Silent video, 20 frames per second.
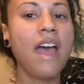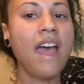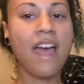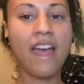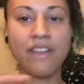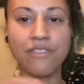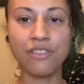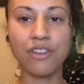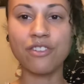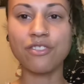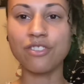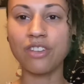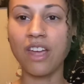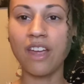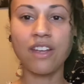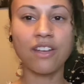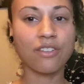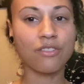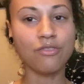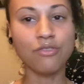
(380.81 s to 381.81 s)
and there's
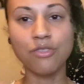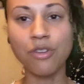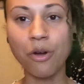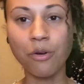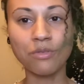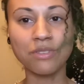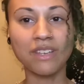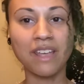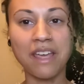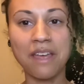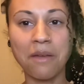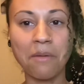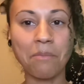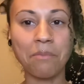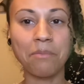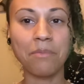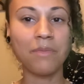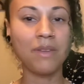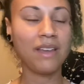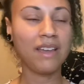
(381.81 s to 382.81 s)
like no skip